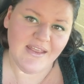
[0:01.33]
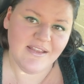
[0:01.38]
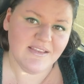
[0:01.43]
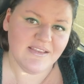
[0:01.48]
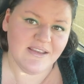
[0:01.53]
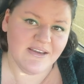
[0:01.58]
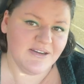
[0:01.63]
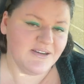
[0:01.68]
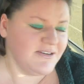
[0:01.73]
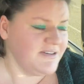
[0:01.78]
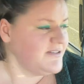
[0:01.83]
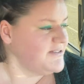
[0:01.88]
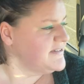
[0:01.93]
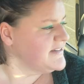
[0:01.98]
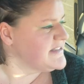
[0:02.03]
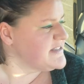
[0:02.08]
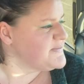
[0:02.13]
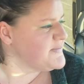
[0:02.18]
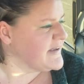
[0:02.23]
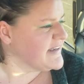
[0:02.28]
Hello,
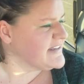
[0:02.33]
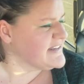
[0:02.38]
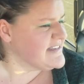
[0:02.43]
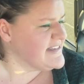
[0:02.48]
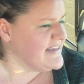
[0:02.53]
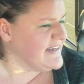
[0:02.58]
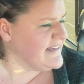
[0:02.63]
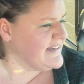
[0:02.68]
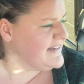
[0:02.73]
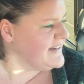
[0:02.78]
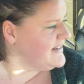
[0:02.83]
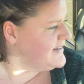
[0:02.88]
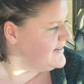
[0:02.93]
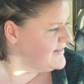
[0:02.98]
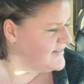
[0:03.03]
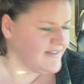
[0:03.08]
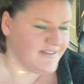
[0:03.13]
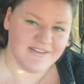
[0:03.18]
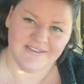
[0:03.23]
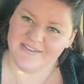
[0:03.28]
it's Maxine.
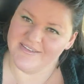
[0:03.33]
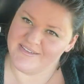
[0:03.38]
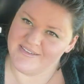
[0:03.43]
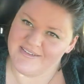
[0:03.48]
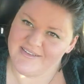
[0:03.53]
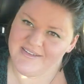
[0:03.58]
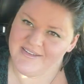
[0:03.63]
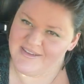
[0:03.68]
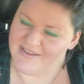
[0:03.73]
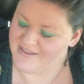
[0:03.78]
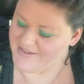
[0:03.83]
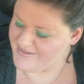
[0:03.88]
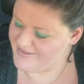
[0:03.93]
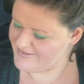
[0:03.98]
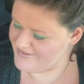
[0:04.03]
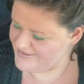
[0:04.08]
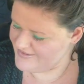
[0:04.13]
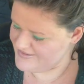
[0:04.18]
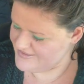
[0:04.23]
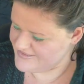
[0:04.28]

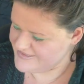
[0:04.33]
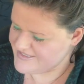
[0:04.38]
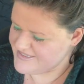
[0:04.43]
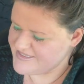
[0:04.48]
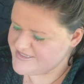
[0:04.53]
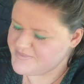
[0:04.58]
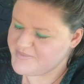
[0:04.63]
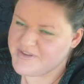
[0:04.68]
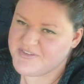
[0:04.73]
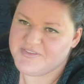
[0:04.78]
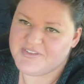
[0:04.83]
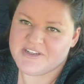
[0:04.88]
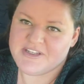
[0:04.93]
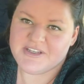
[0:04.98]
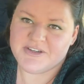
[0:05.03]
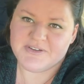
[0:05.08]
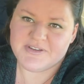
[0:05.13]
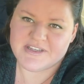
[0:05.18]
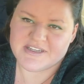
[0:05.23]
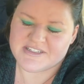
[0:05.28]
Since my
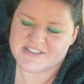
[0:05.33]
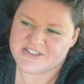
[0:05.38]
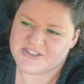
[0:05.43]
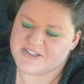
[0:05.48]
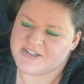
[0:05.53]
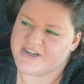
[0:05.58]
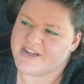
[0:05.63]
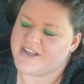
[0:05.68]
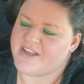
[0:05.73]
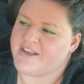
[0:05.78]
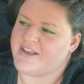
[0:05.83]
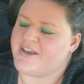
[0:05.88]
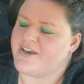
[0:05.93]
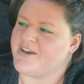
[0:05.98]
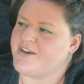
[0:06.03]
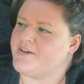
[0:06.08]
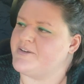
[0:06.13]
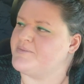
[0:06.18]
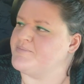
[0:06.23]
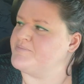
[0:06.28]
video yesterday
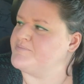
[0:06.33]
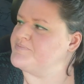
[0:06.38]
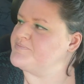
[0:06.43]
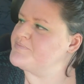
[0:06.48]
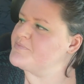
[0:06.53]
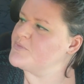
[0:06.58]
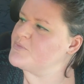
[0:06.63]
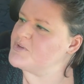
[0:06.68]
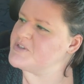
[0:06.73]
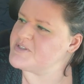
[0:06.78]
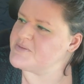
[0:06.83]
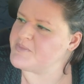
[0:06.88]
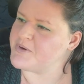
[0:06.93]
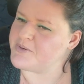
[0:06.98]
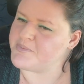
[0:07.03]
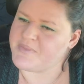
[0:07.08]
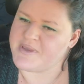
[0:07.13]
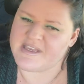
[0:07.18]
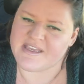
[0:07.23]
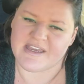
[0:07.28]
was
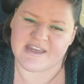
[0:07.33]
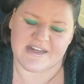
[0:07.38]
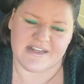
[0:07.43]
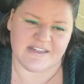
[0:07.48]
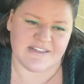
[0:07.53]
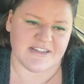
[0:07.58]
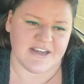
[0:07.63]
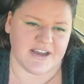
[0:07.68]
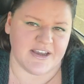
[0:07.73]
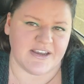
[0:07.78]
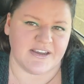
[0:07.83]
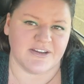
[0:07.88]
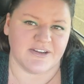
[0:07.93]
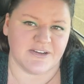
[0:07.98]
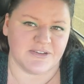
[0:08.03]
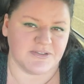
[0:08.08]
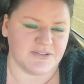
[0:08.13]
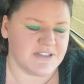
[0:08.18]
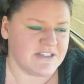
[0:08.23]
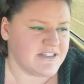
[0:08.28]
about me getting
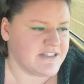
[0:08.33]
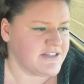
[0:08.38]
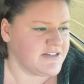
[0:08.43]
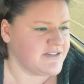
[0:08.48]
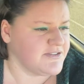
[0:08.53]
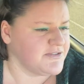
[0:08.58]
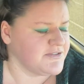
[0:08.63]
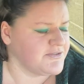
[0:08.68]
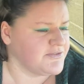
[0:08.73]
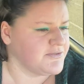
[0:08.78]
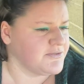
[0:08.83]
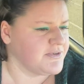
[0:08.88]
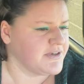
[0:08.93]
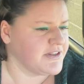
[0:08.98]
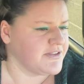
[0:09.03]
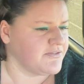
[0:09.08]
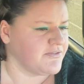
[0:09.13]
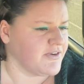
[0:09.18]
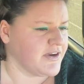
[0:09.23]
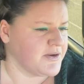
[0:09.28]
diagnosed with
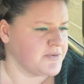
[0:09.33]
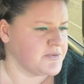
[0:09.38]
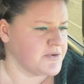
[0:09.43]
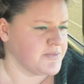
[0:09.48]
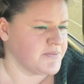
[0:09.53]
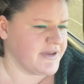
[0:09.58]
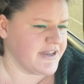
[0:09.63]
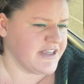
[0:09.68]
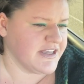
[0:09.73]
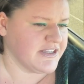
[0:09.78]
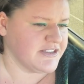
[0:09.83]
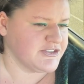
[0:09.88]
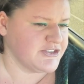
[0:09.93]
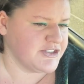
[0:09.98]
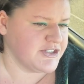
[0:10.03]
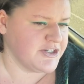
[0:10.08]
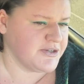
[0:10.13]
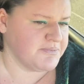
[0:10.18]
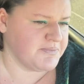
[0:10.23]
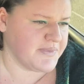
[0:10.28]

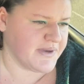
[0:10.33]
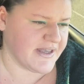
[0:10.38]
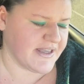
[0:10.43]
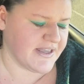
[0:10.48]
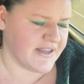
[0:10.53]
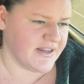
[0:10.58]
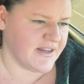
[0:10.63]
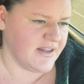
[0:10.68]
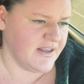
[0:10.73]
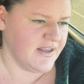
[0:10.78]
fibromyalgia, but